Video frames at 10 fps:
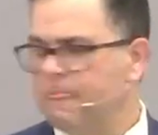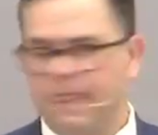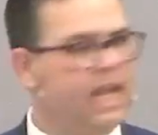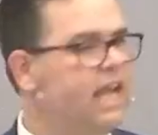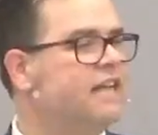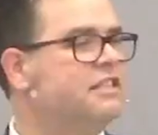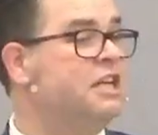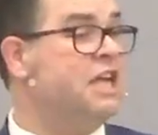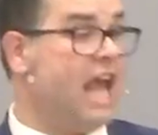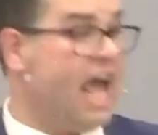He doesn't
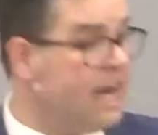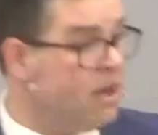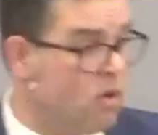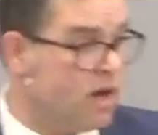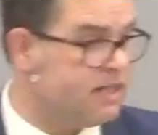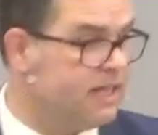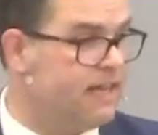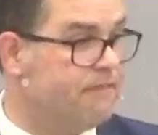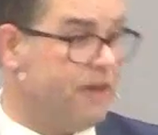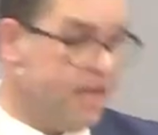need anyone to
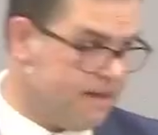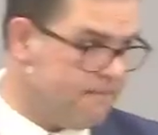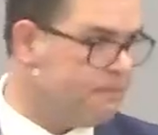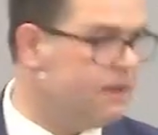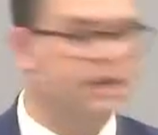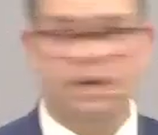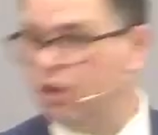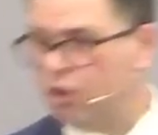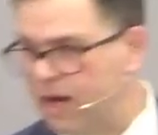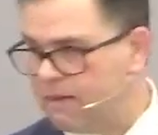give him
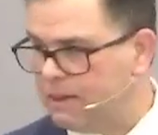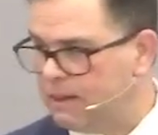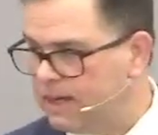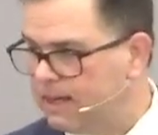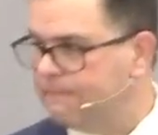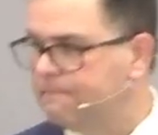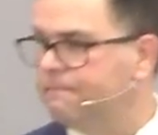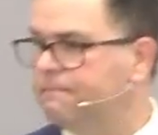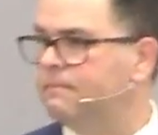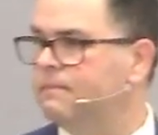credibility,
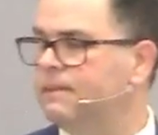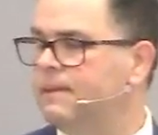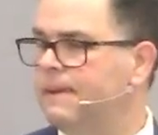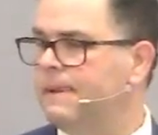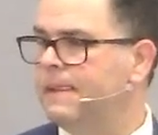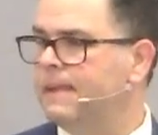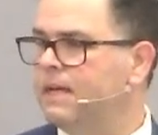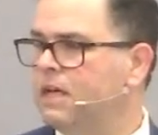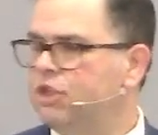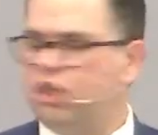
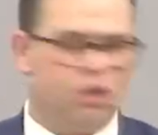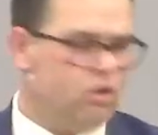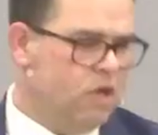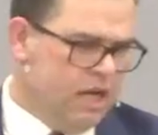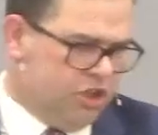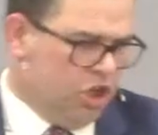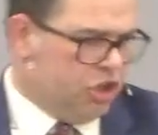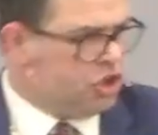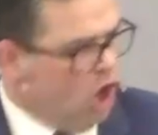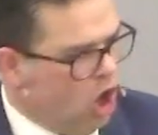to, to
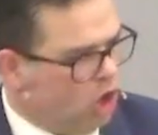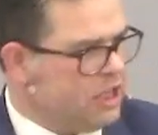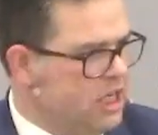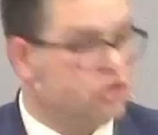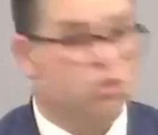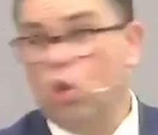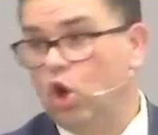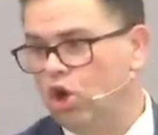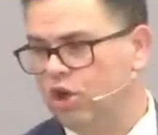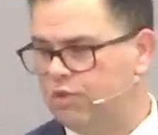salt his
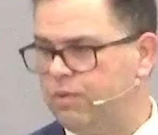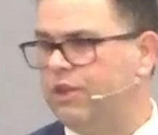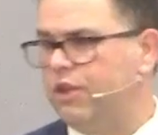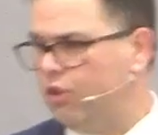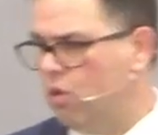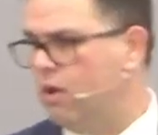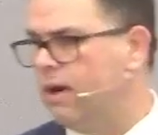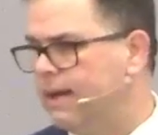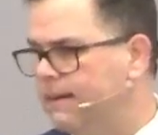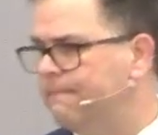words with
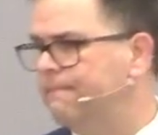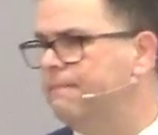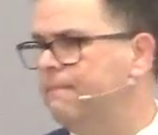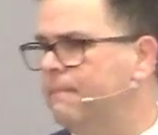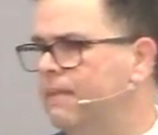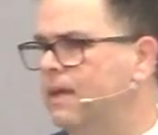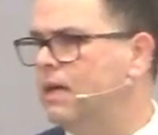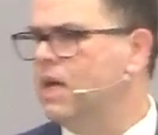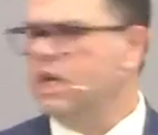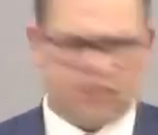authority,
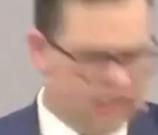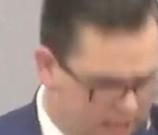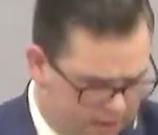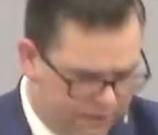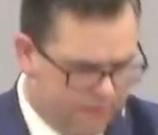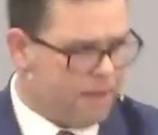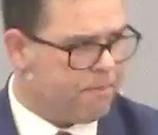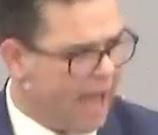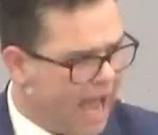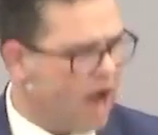to give him the
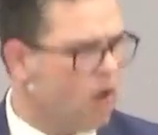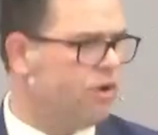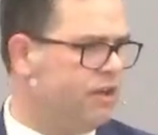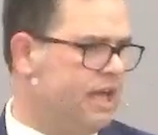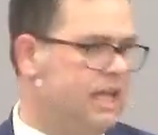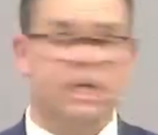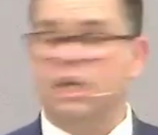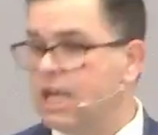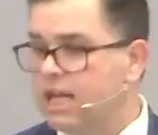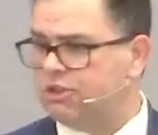power that he
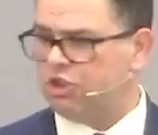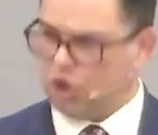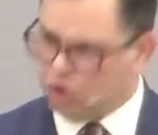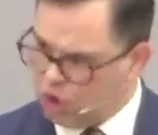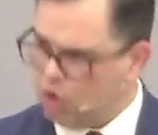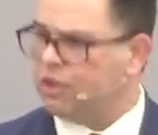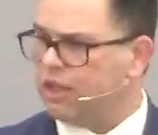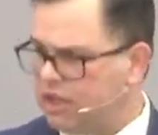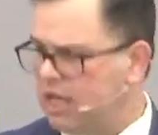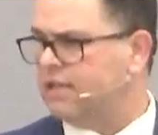needs to do the
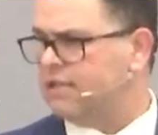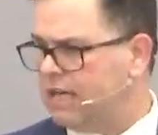things that he